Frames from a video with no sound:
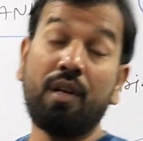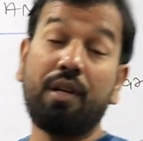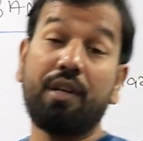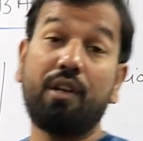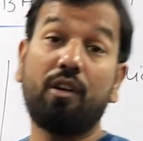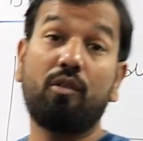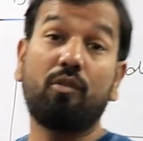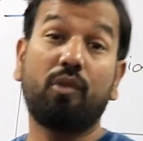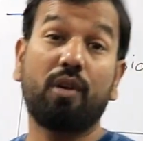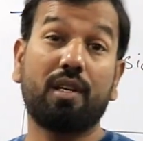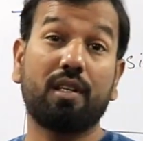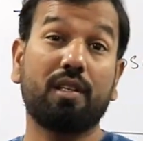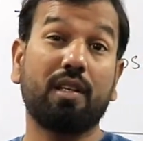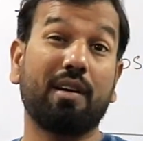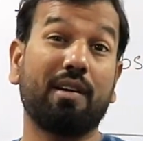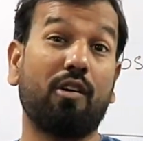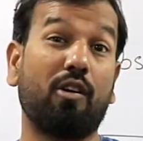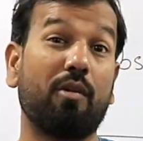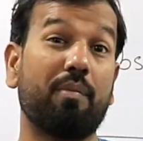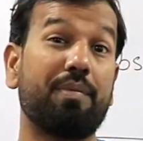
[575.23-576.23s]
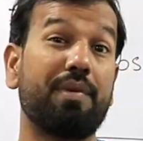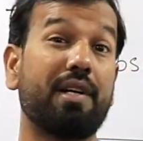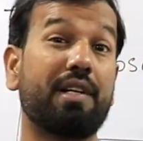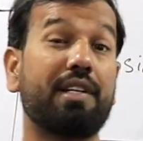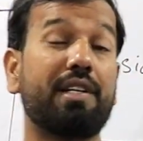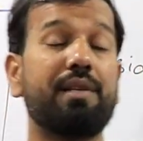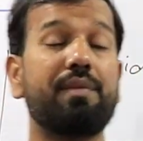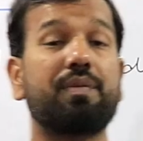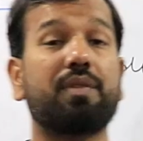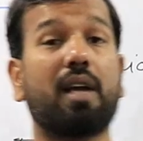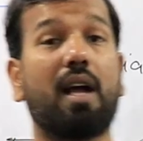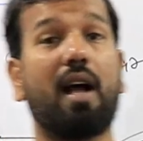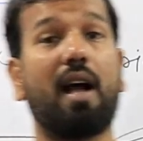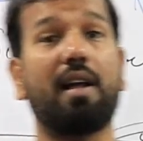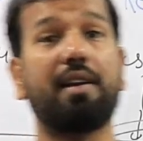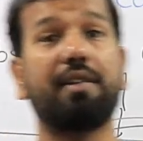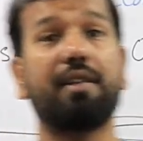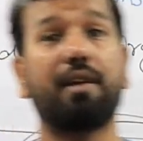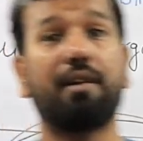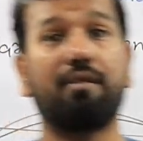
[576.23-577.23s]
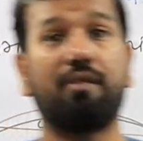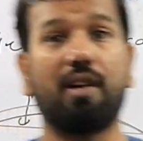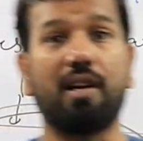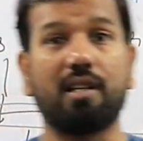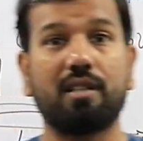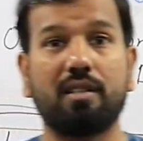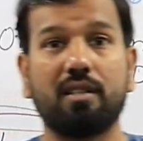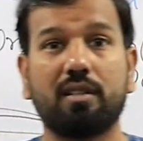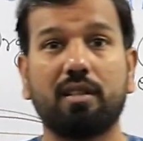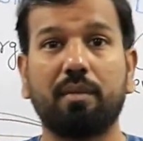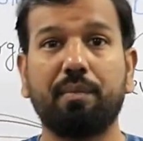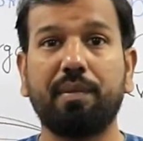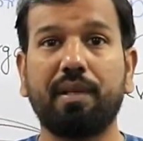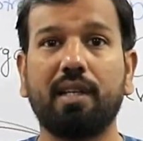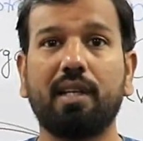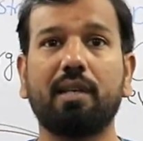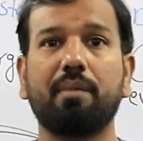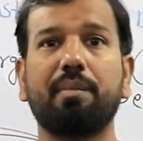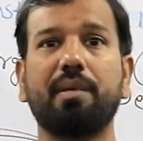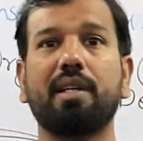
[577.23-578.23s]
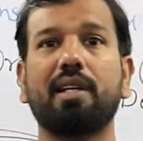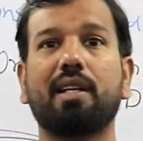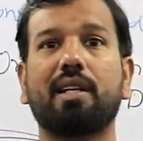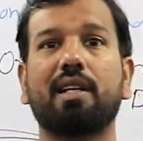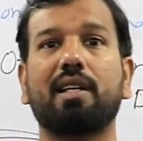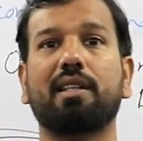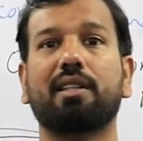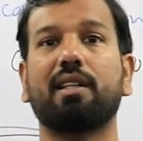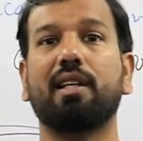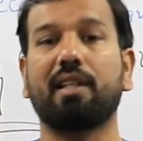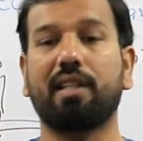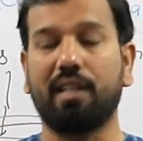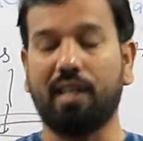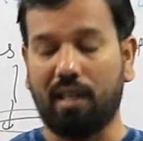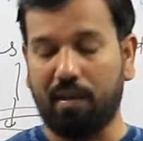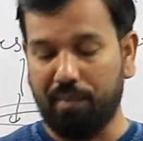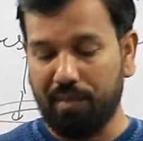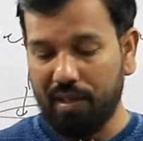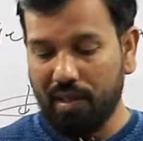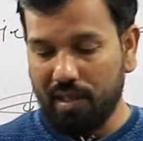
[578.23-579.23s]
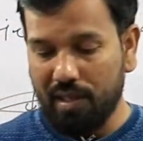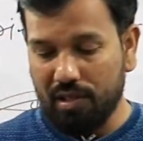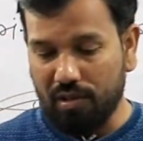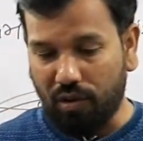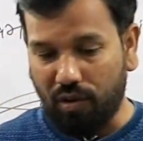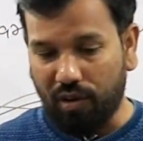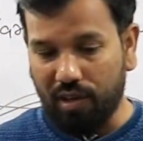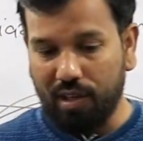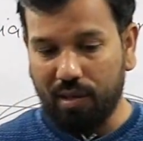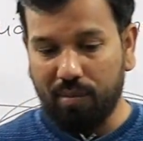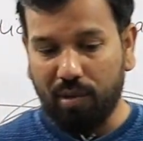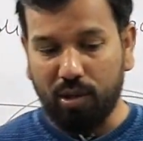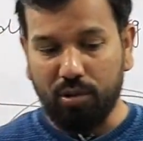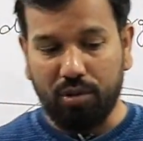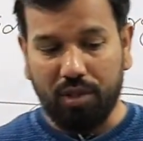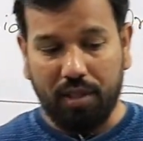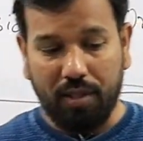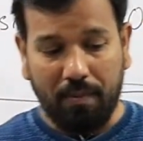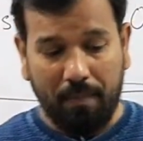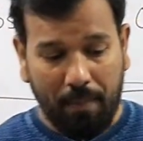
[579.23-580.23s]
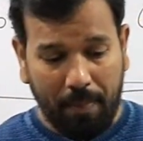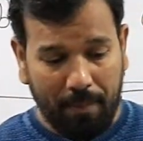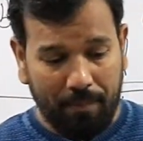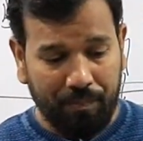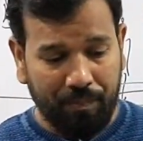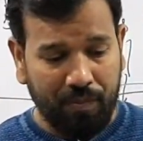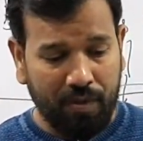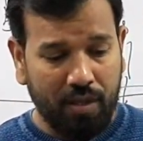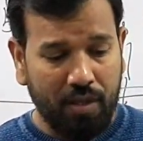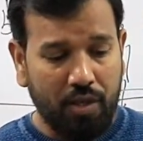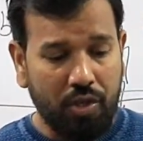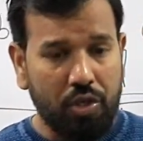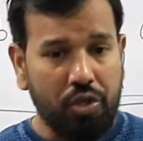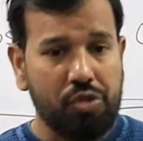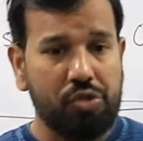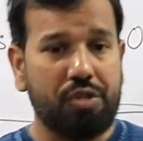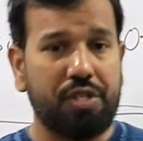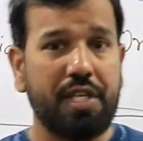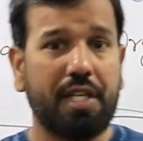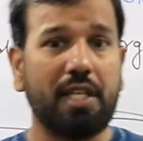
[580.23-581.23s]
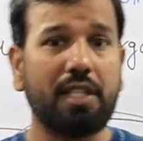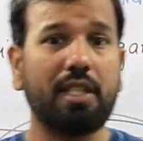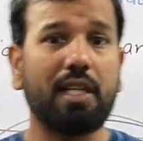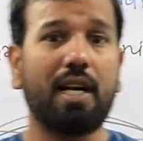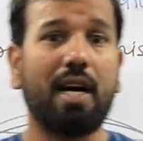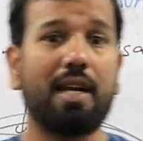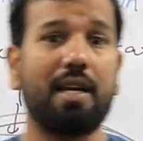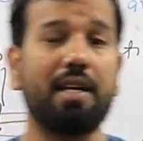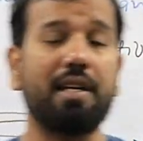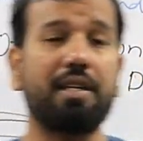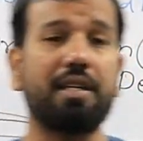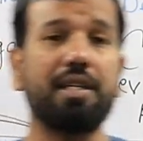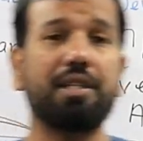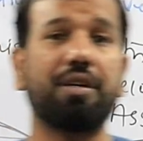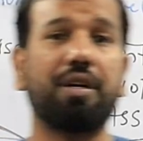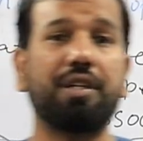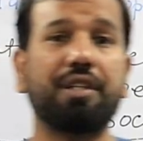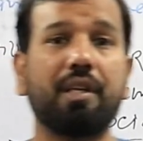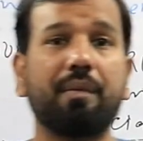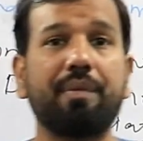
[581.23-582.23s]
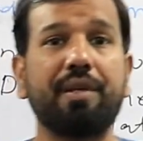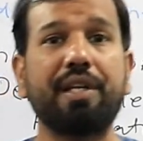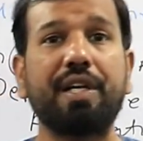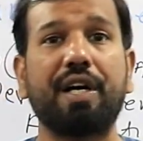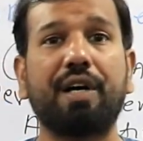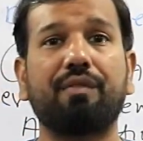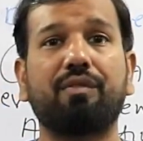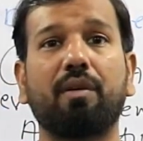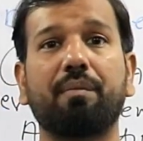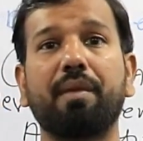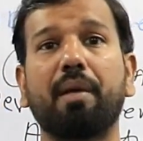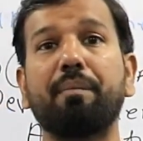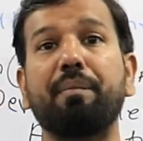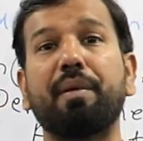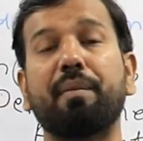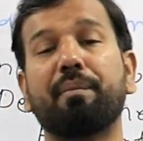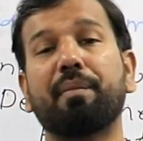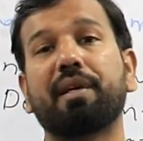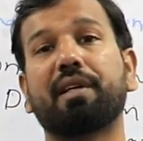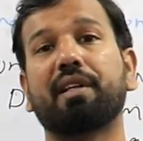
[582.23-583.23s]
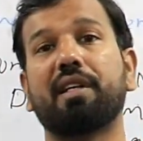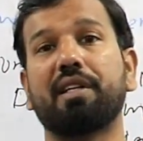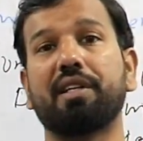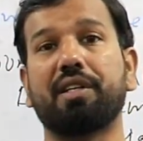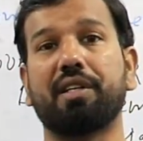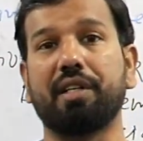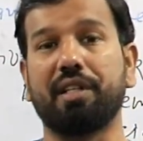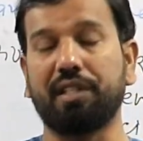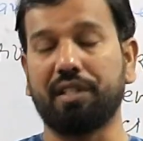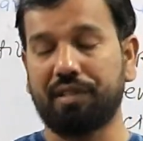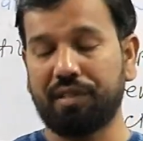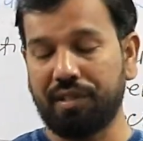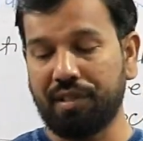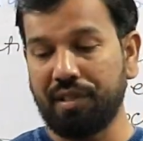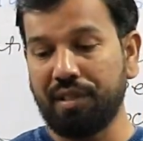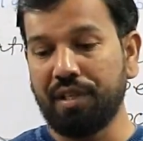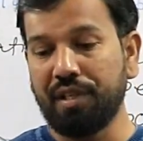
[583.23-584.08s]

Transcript: Now what are the objectives and the functions of MEGA? MEGA karta kya hai? MEGA is all about taking the guarantees on the behalf of the member countries.